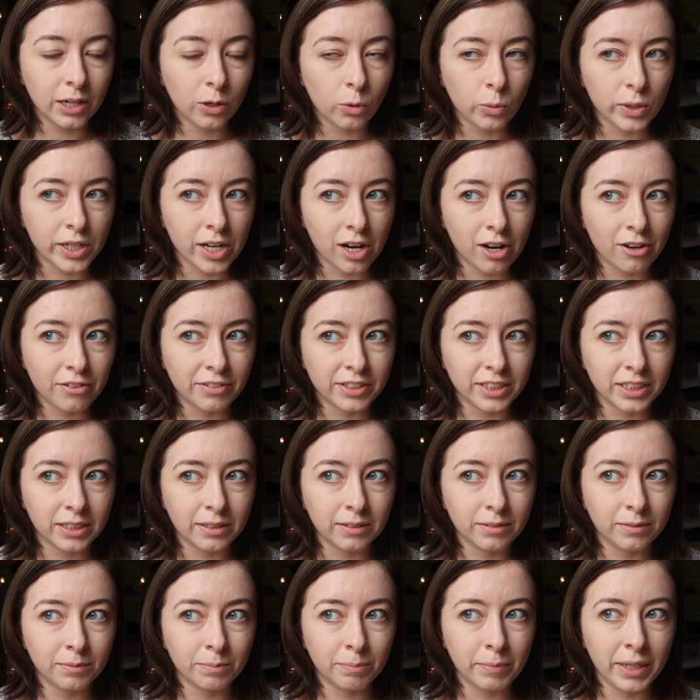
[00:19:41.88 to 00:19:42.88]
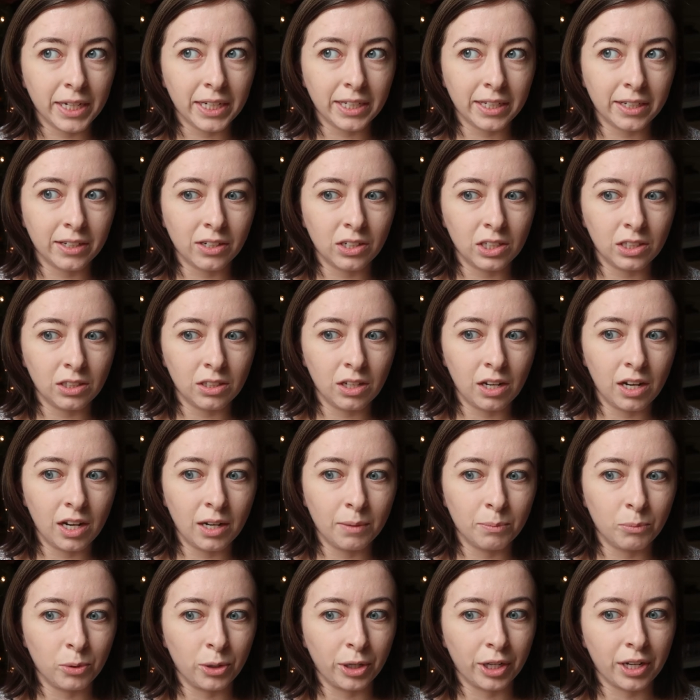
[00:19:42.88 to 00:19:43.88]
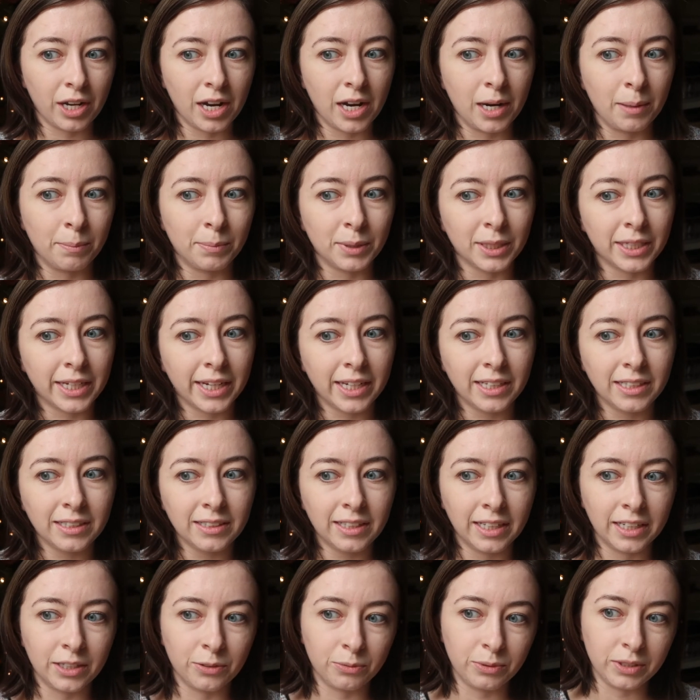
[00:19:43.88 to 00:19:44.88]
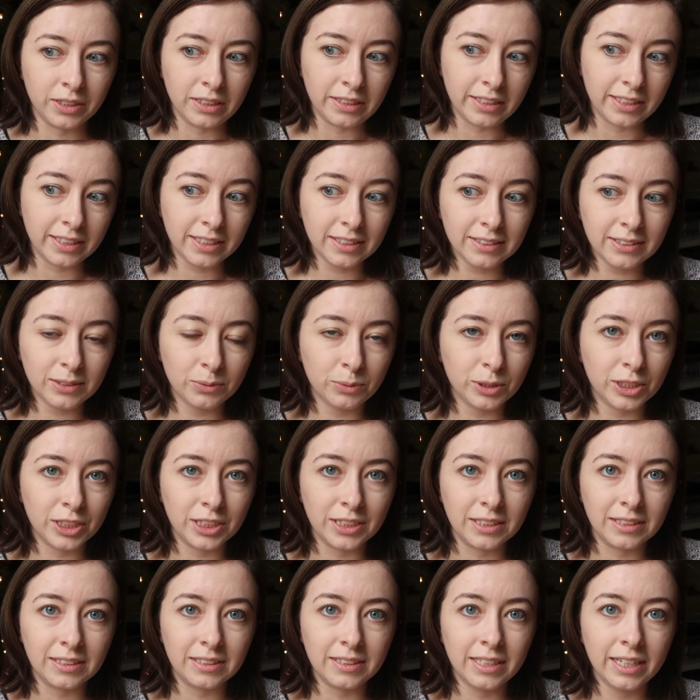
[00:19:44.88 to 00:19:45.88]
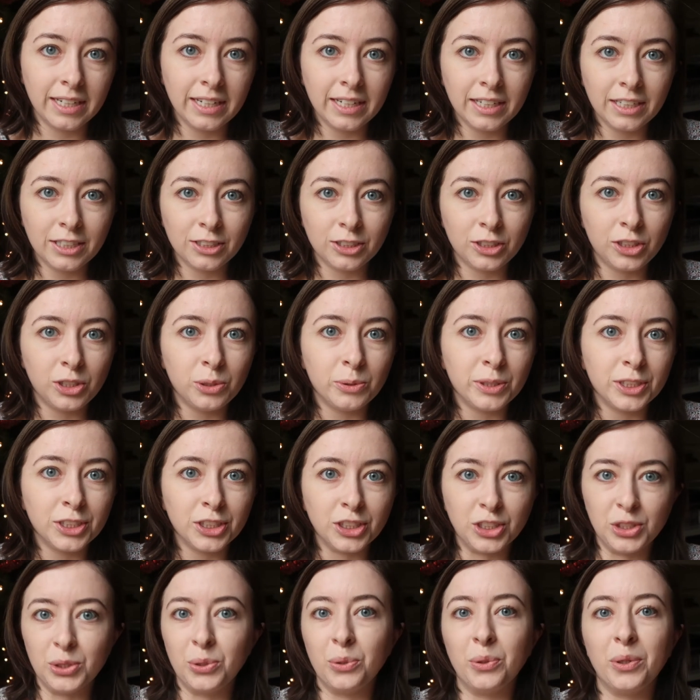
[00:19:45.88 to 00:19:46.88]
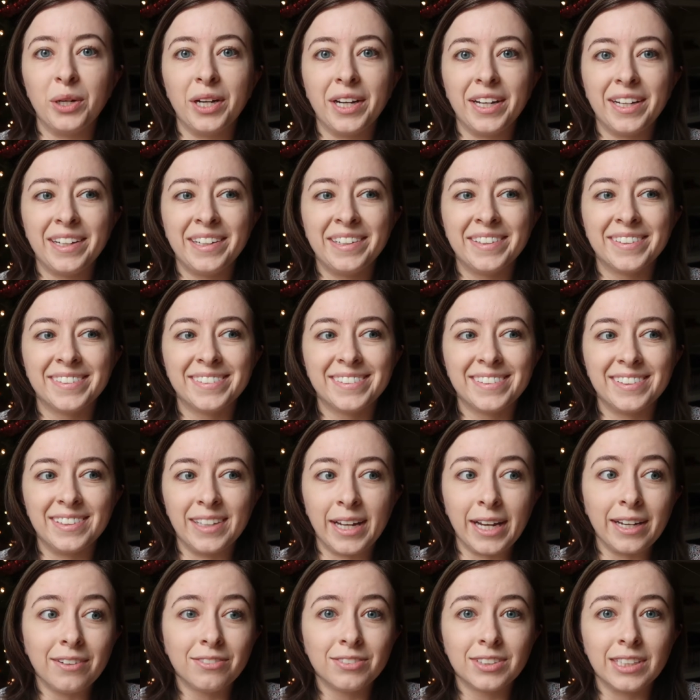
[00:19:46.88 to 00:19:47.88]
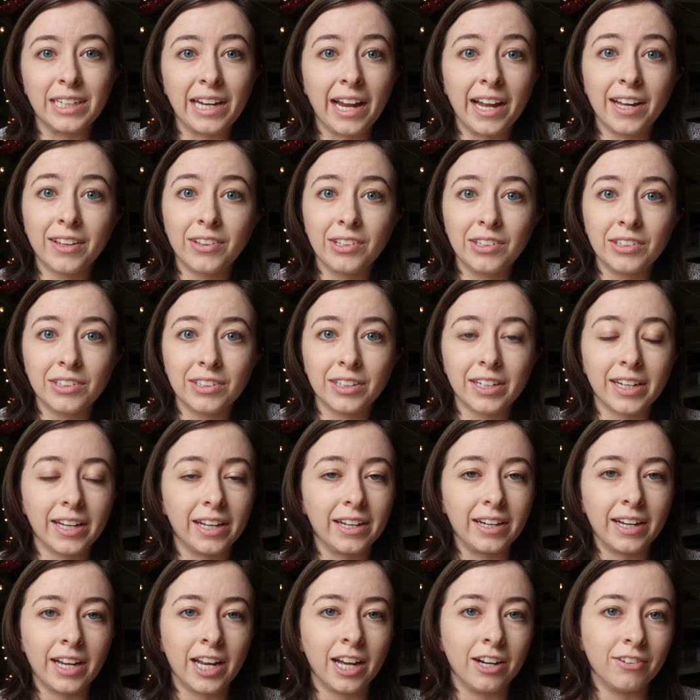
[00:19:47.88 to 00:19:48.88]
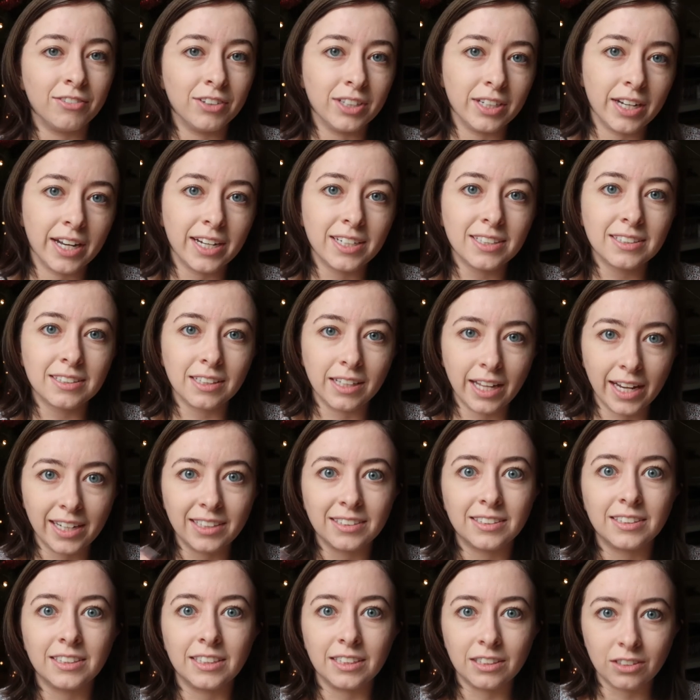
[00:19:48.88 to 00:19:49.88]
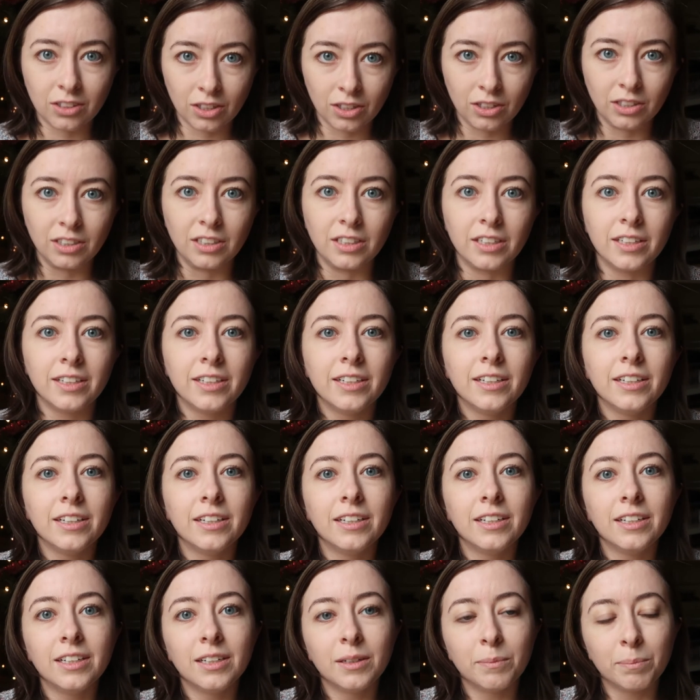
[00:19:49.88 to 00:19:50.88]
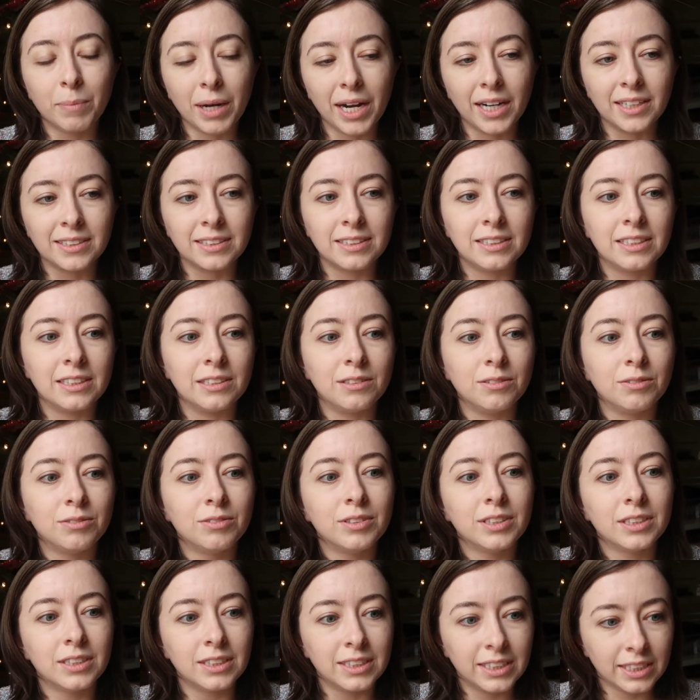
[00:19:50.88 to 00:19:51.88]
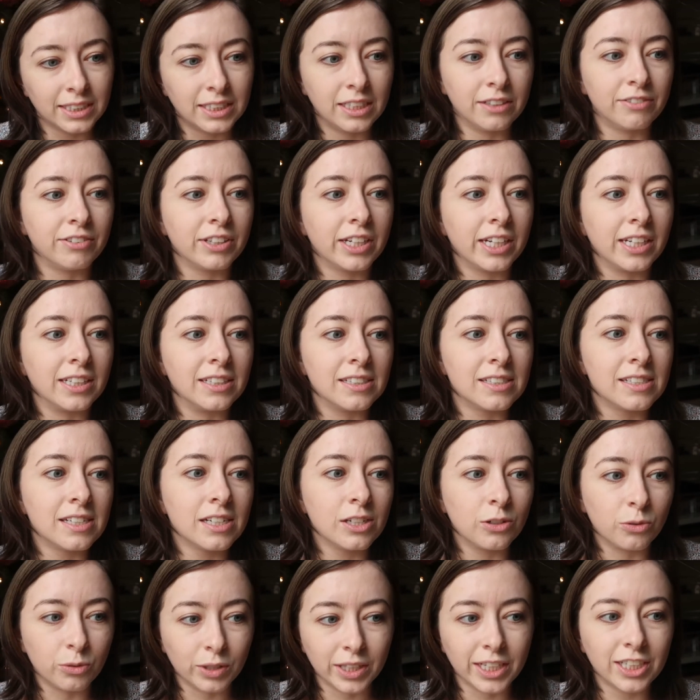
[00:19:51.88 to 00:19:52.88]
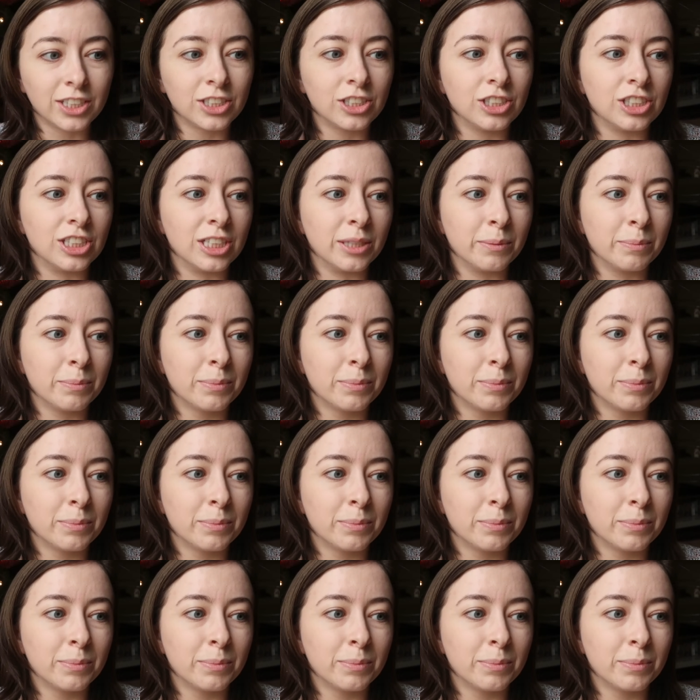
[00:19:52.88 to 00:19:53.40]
We often make it a lot more complicated than it really is, which is to enjoy life together and have a nice, lasting, long, positive, significant relationship.